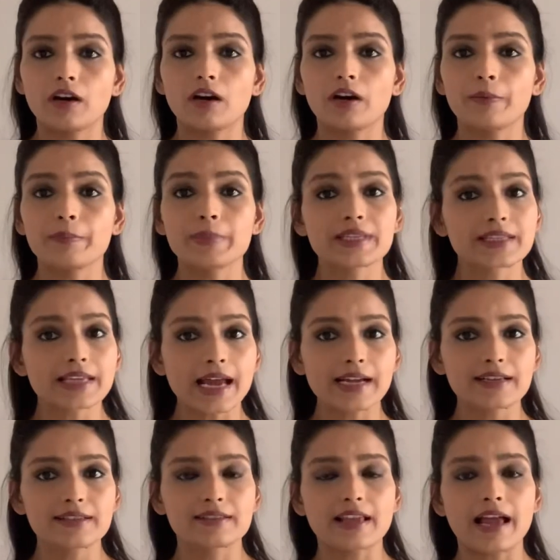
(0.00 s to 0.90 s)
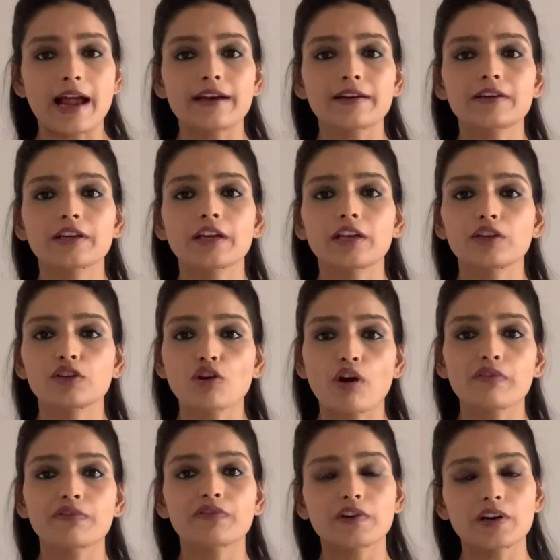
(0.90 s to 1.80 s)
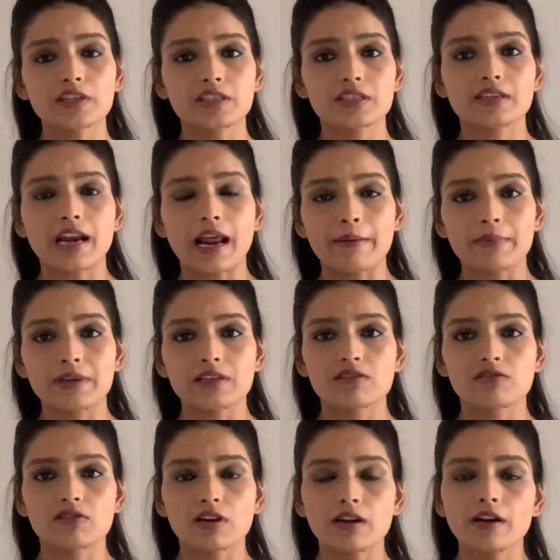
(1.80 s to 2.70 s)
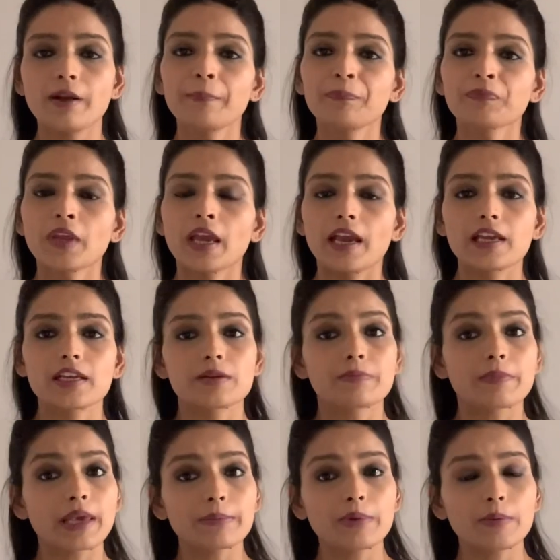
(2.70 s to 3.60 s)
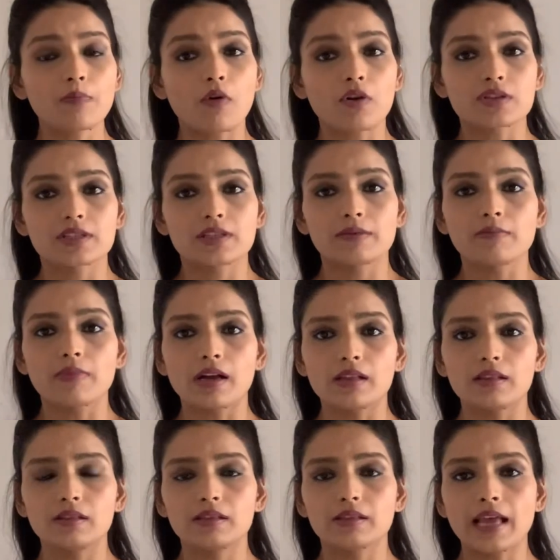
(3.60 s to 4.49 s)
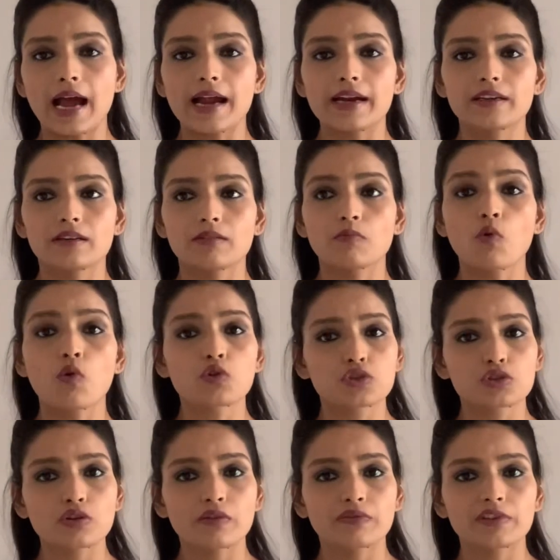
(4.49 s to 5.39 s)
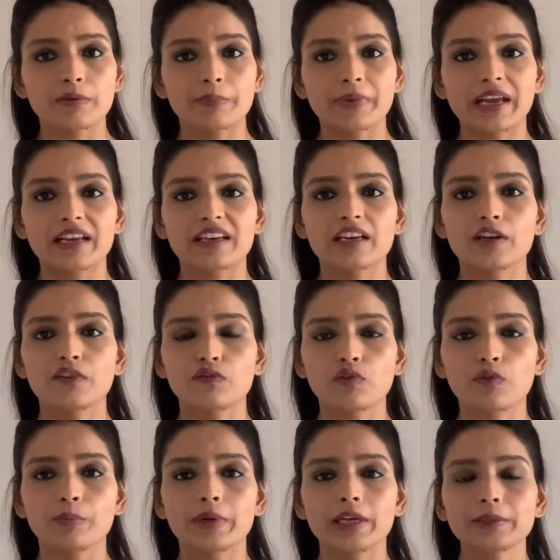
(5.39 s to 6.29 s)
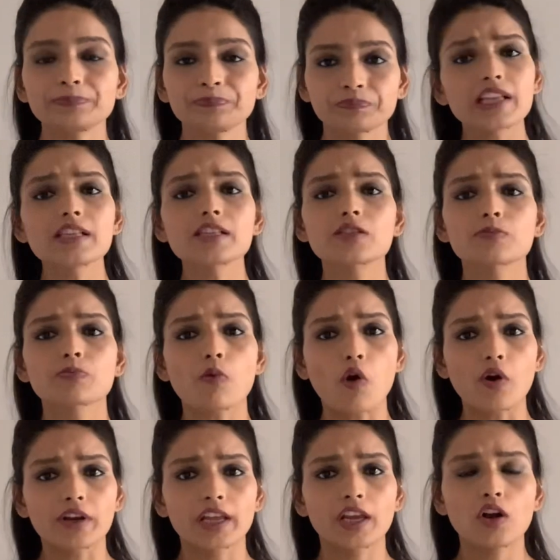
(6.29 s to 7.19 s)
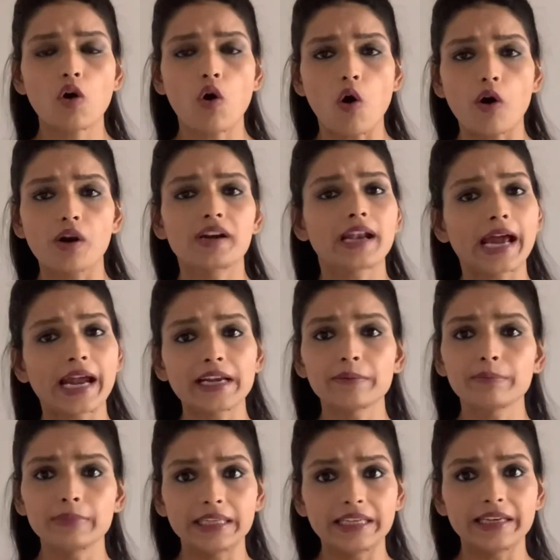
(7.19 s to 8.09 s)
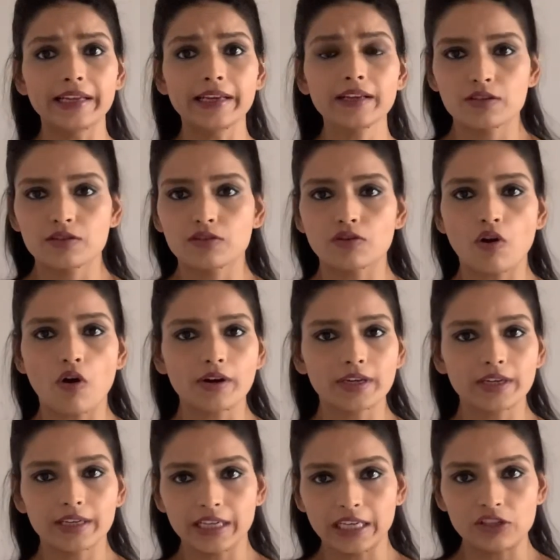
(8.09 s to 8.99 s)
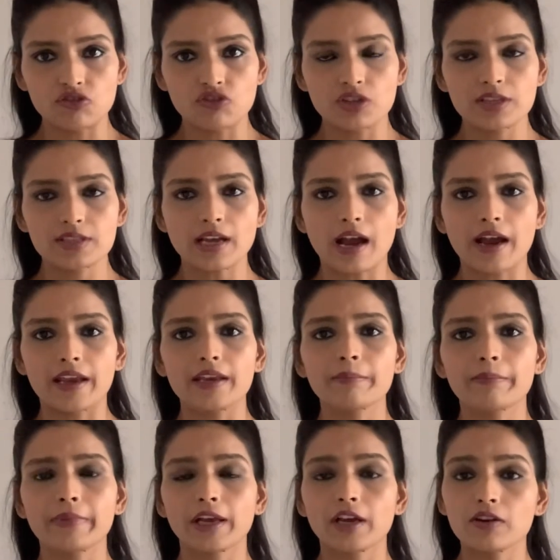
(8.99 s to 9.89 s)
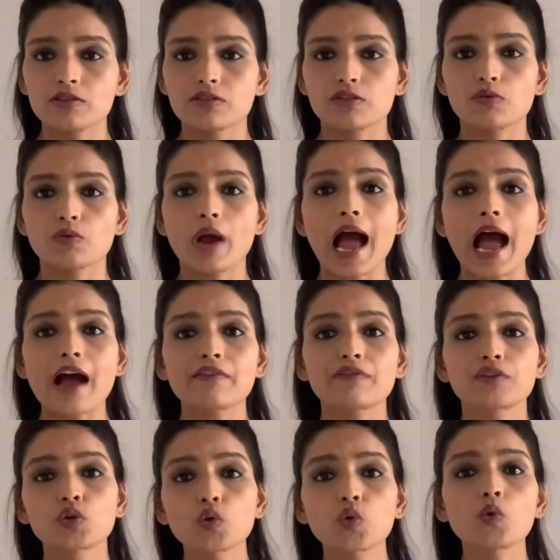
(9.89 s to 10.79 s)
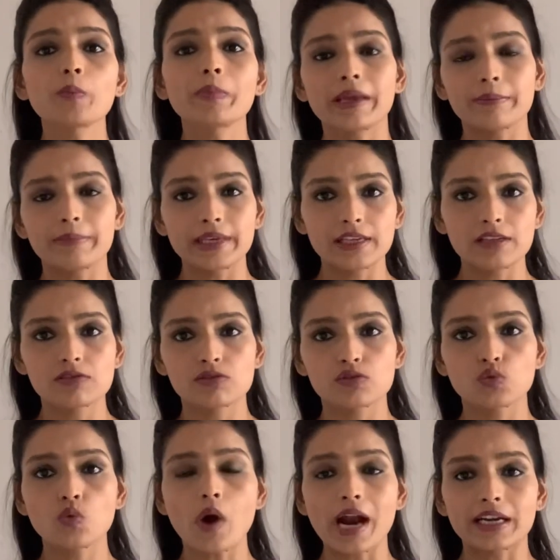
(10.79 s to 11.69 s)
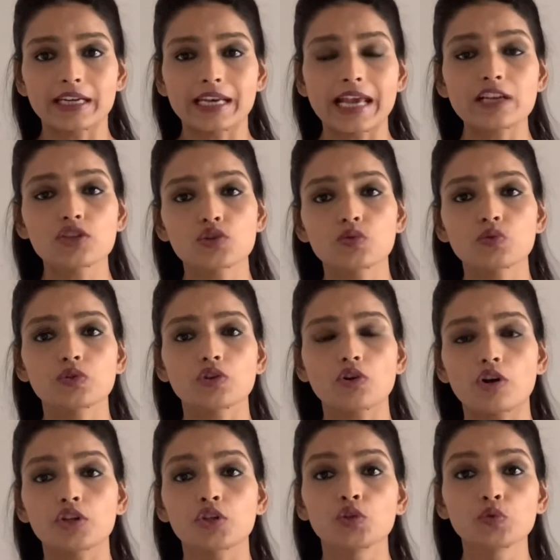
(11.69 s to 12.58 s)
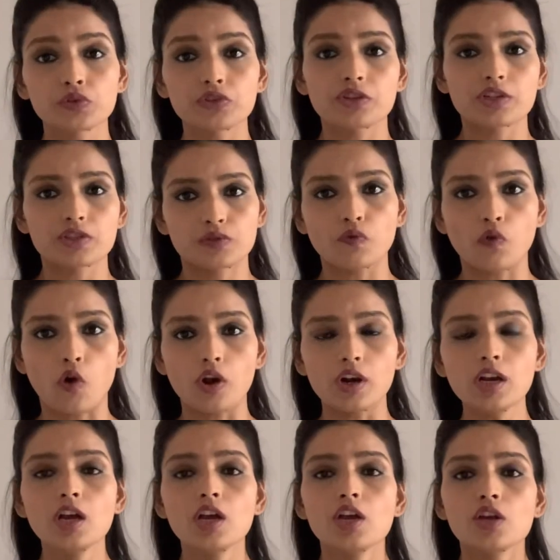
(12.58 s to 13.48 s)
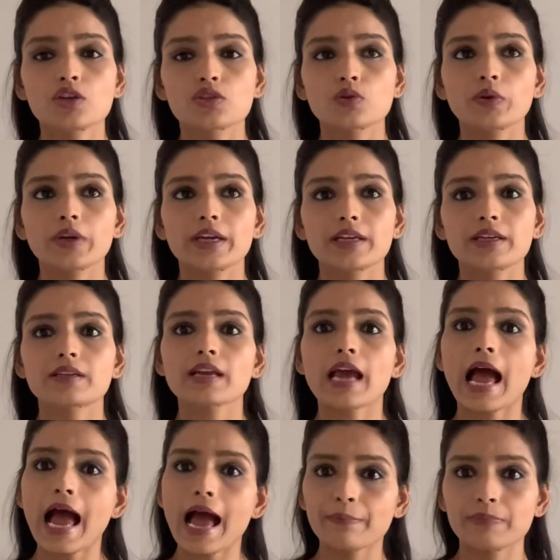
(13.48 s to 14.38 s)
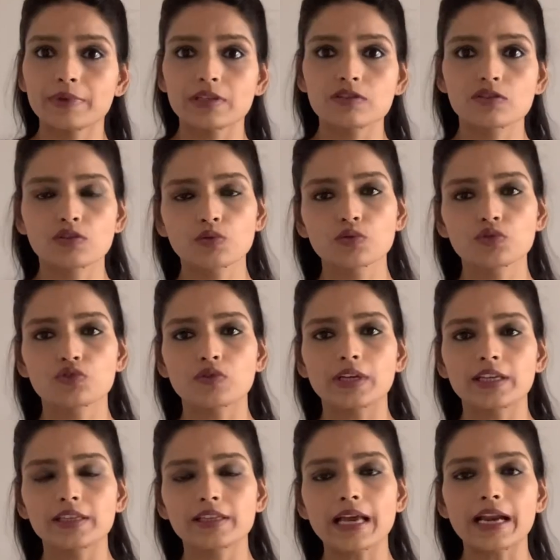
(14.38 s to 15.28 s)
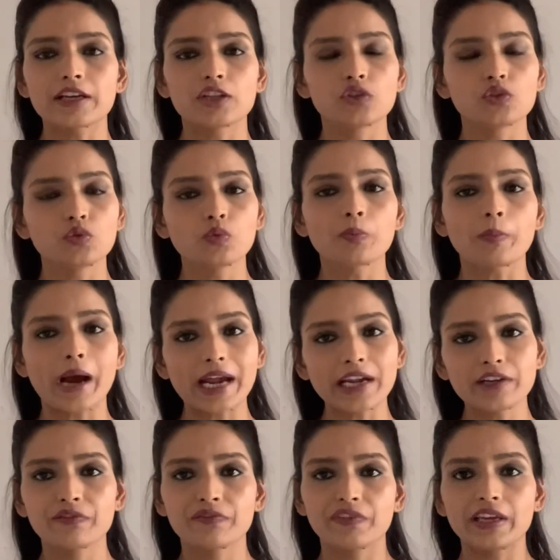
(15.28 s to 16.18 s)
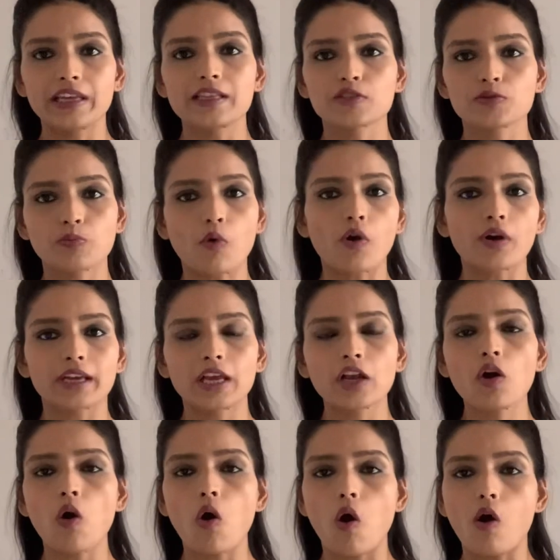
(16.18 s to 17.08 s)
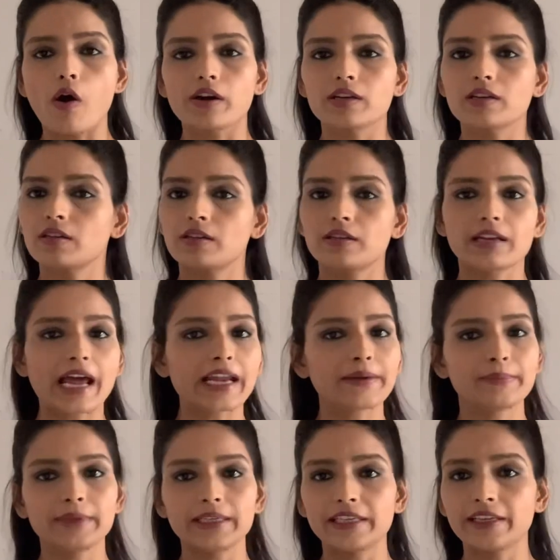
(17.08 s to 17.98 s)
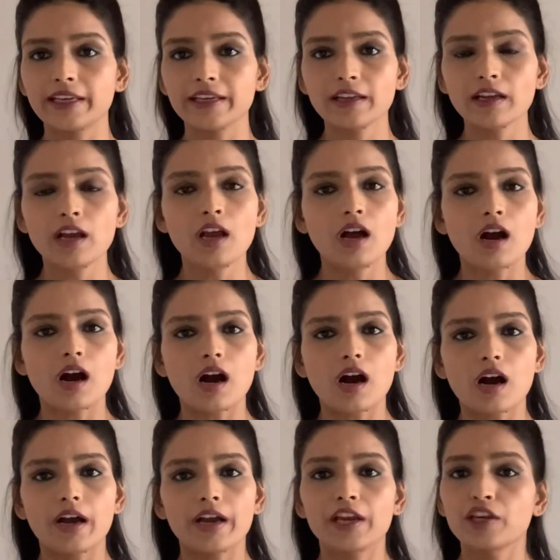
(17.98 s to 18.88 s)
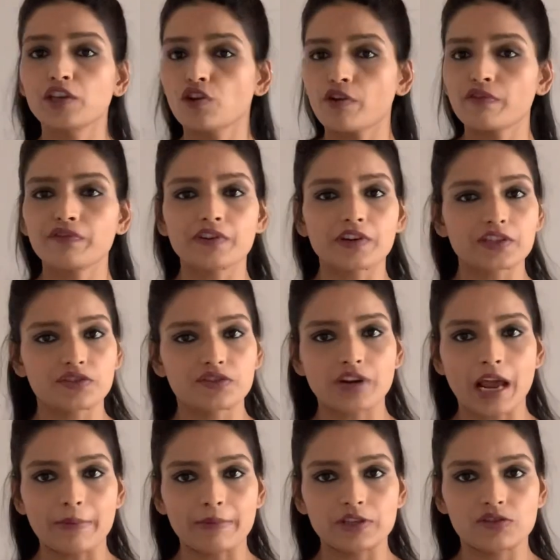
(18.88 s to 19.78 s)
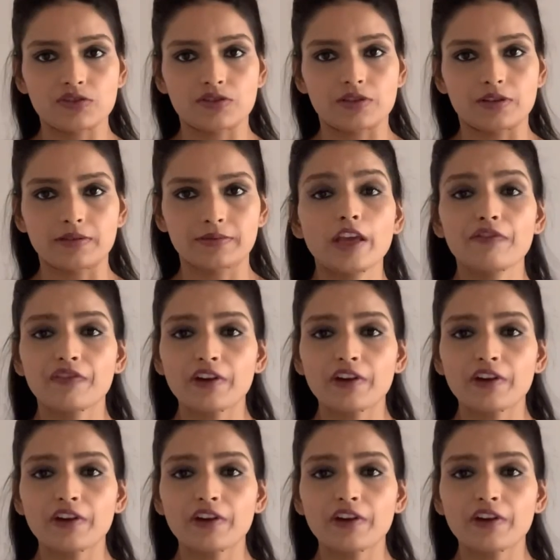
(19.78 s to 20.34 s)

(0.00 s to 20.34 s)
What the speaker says: Besides that, in your first trimester, it may be possible that most of the pregnant women is spotting or light bleeding. It's not a danger sign because you have two babies to attach to your uterus wall. So it happens usually that you might feel spotting or light bleeding in your first trimester.